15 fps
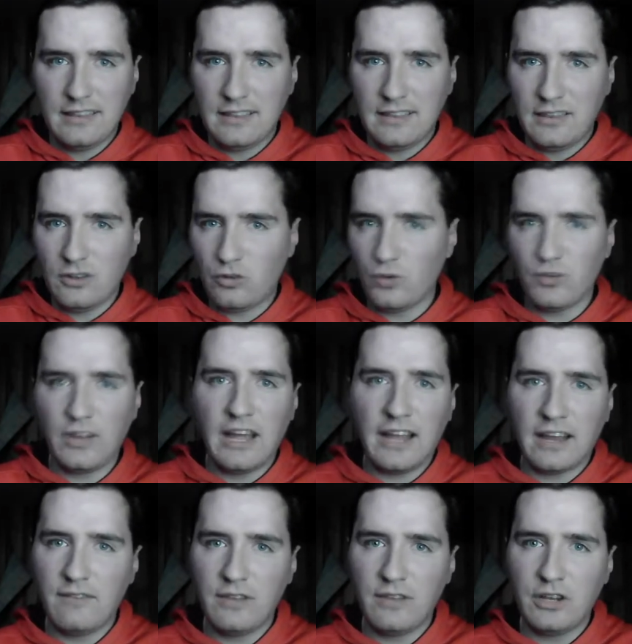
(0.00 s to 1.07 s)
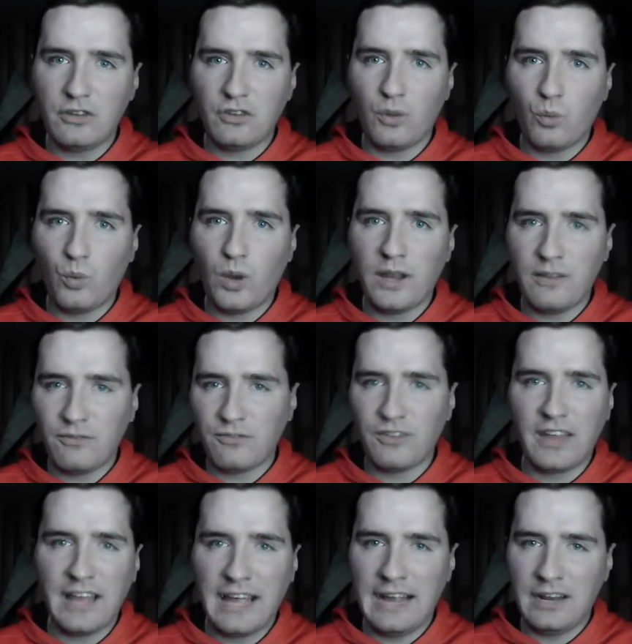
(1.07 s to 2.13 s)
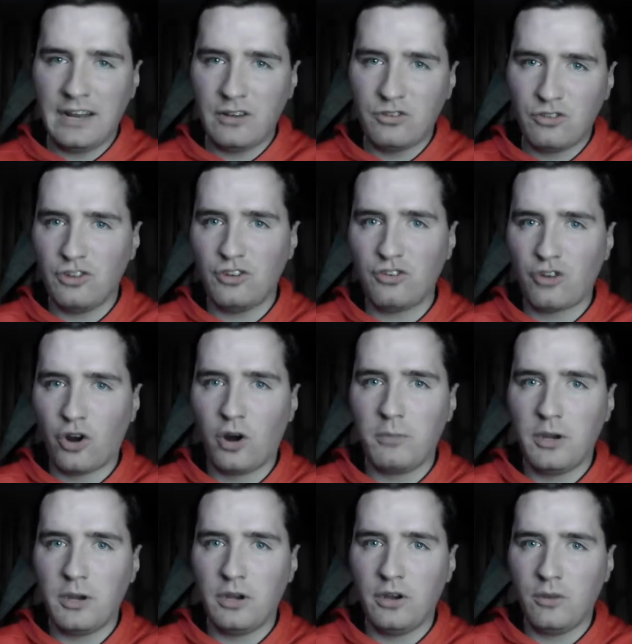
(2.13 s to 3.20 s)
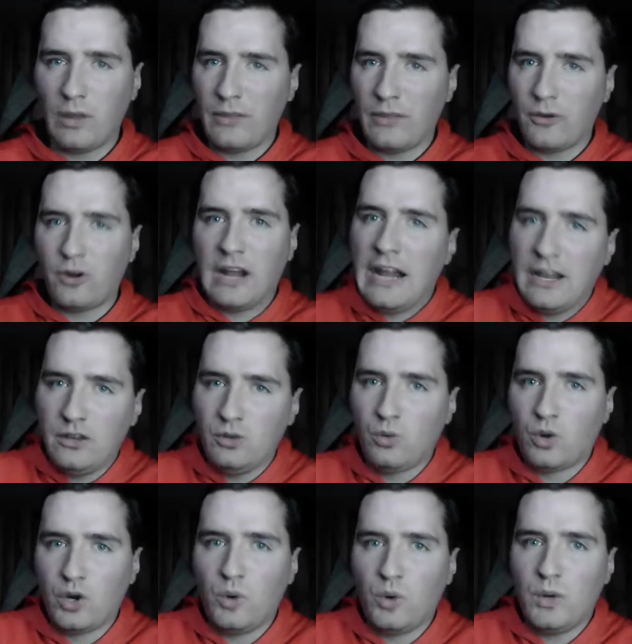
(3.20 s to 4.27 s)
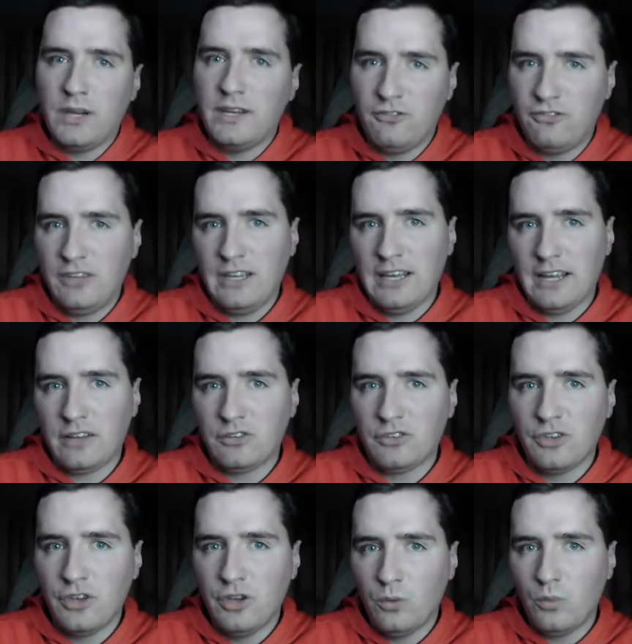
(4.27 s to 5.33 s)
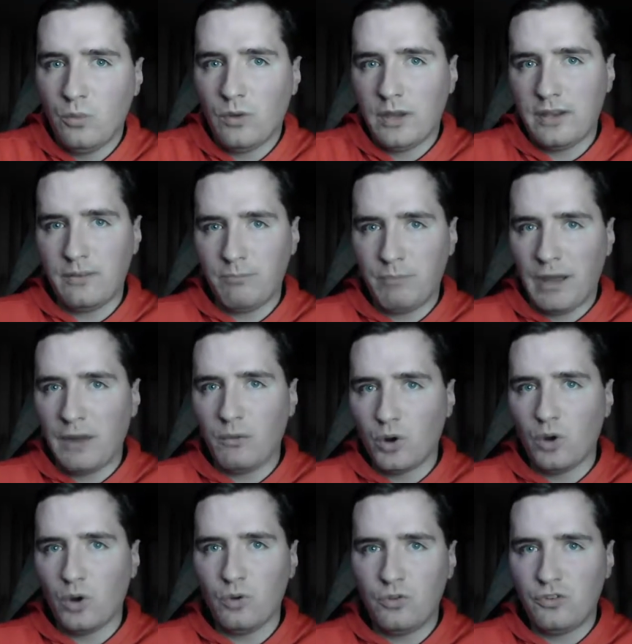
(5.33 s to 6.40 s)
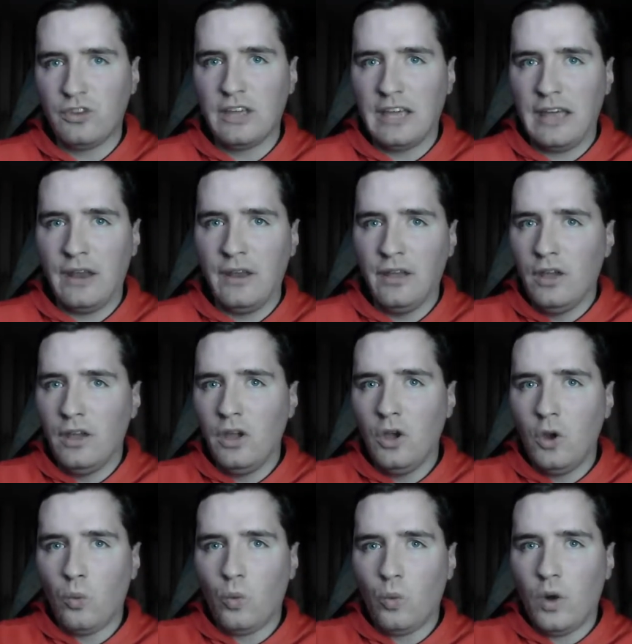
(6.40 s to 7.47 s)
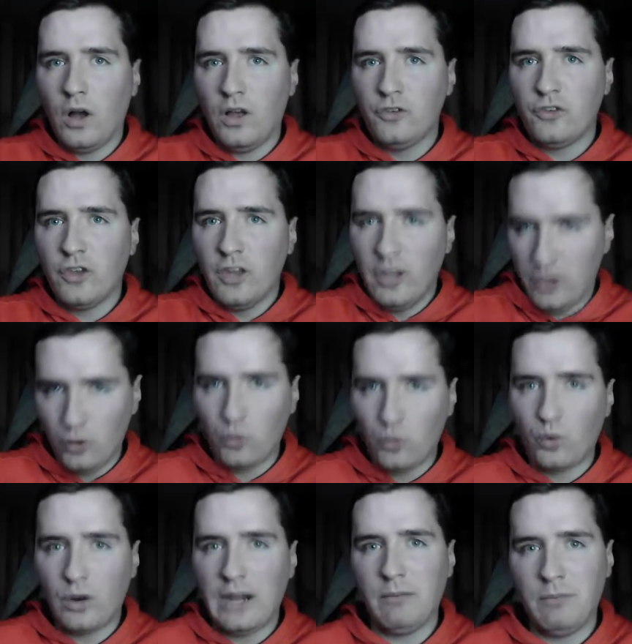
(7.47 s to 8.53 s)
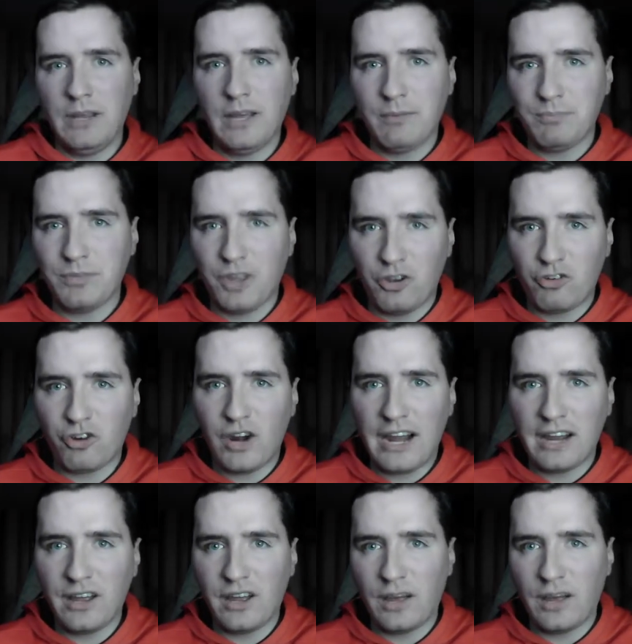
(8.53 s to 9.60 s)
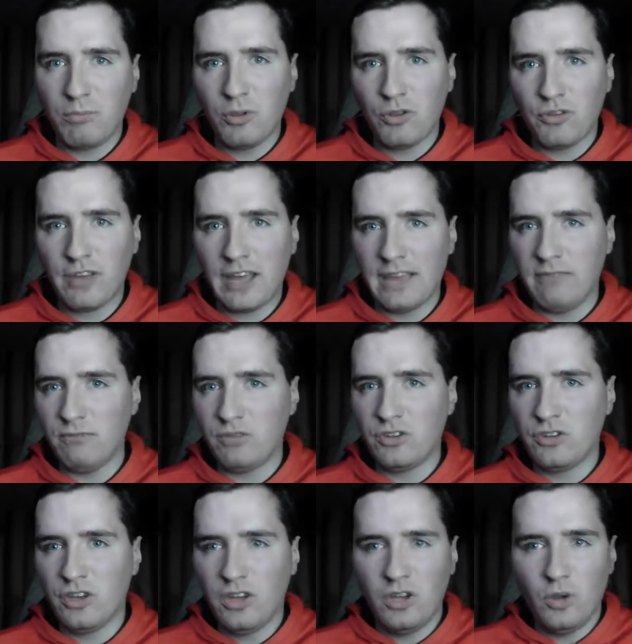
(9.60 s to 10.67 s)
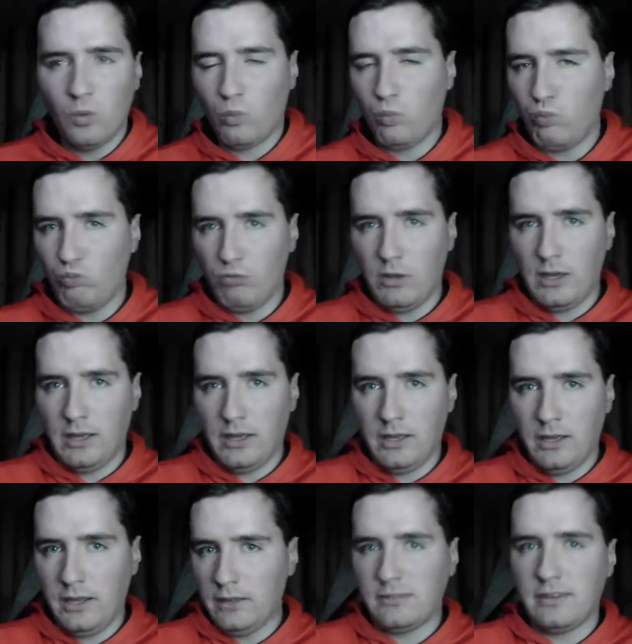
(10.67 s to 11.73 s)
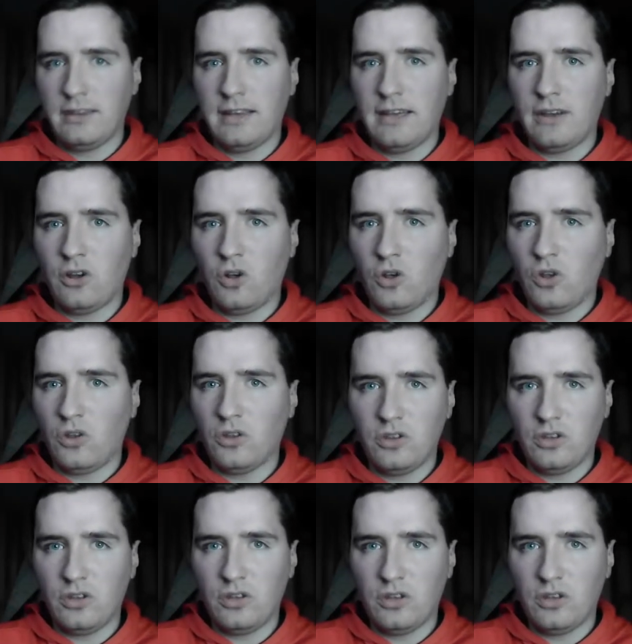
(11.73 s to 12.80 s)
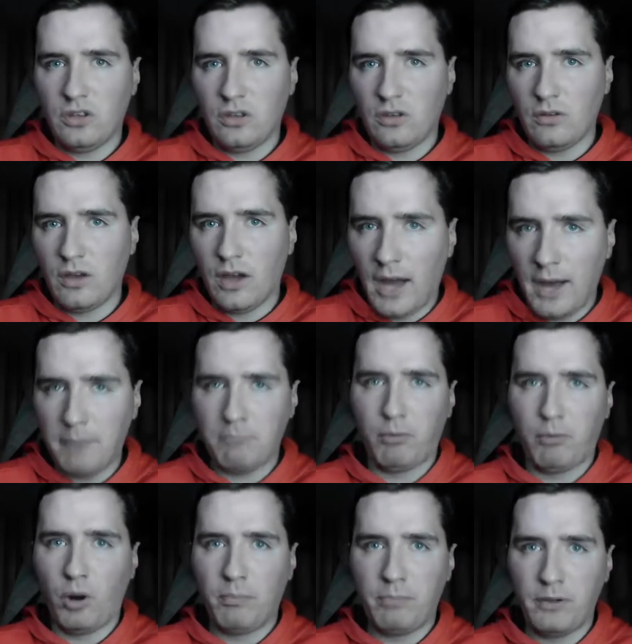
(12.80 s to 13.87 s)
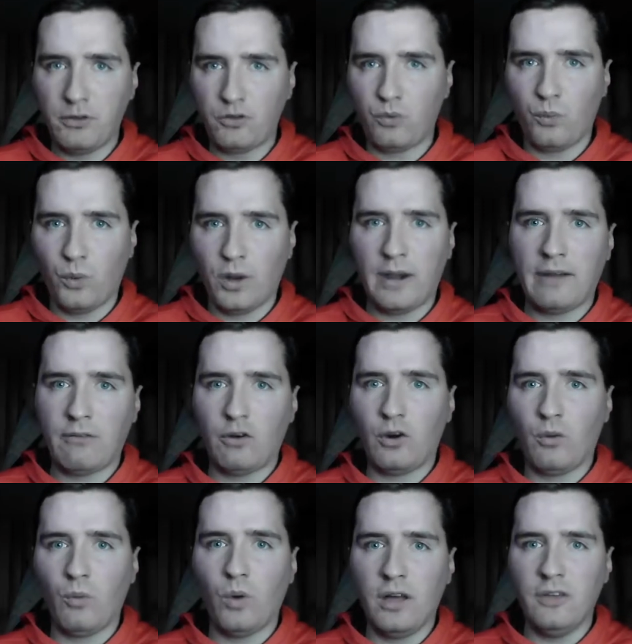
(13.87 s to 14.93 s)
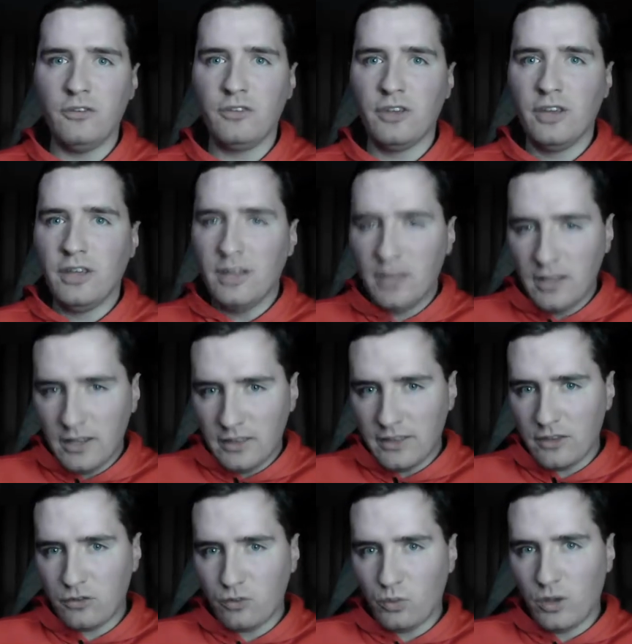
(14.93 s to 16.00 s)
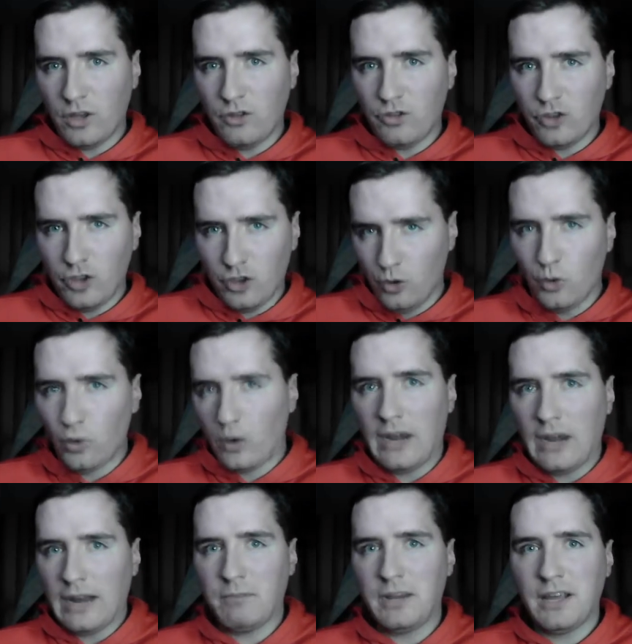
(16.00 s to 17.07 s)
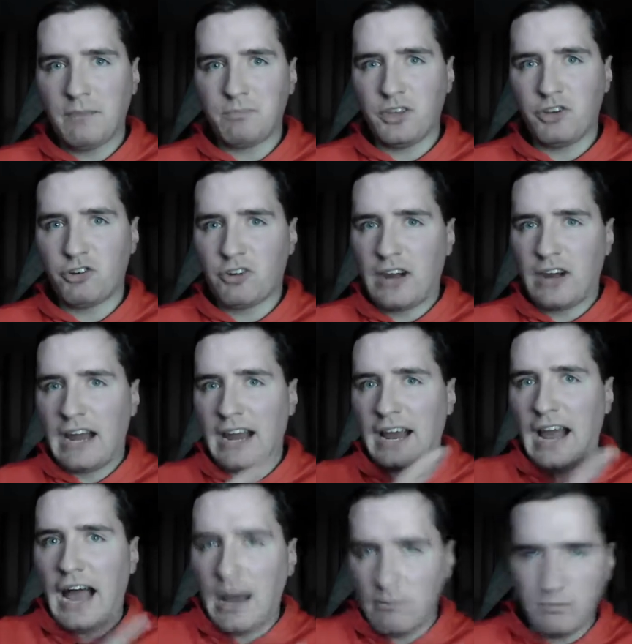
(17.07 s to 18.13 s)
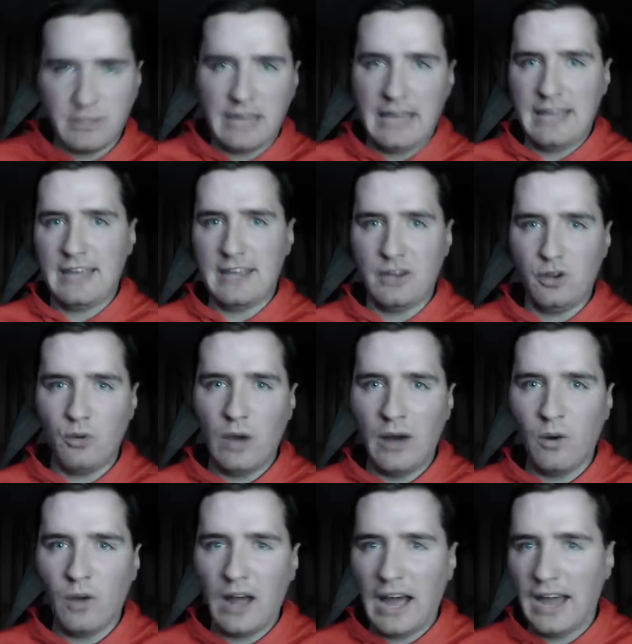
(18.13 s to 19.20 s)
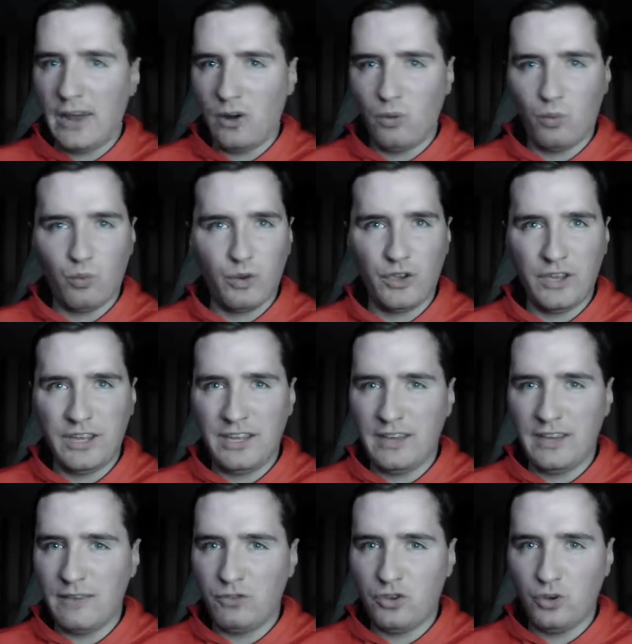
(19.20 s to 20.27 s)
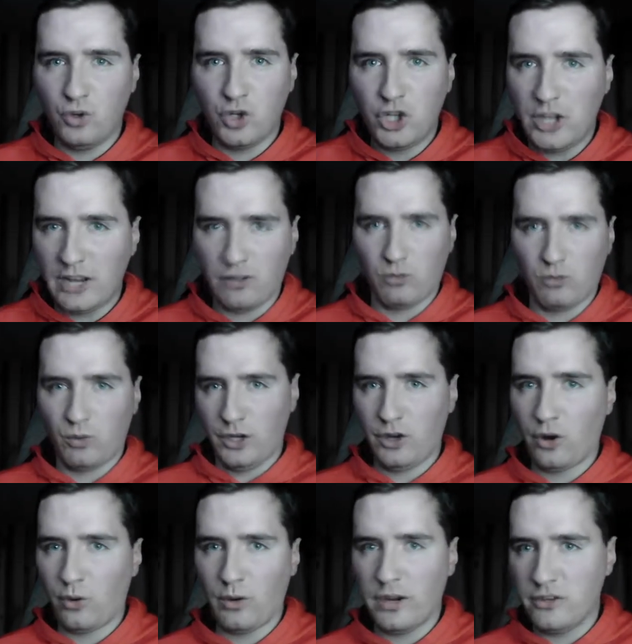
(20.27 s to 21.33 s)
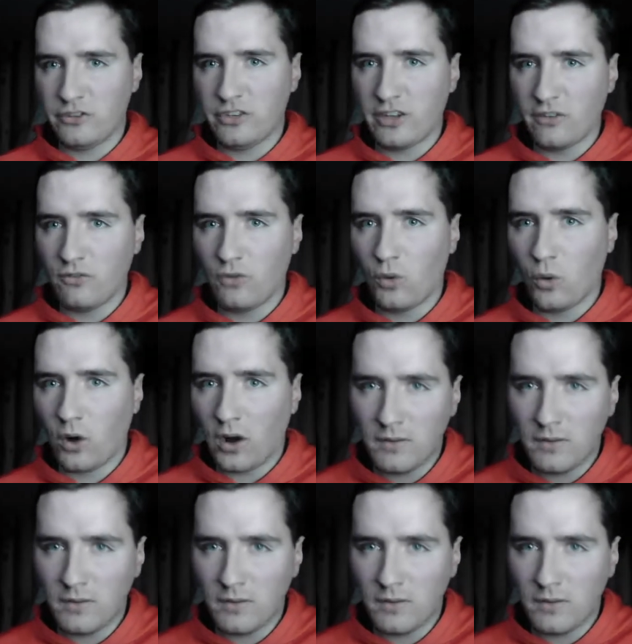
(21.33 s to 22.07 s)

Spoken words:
This was not coming to the white flag to determine whether or not you were going to Phoenix. What Ben Rhodes did was, you ran me up the track a couple times, incidental, on purpose, whatever it was. This was, you ran me up the track, I'm taking you out, I don't really give 2 shits what you're racing for.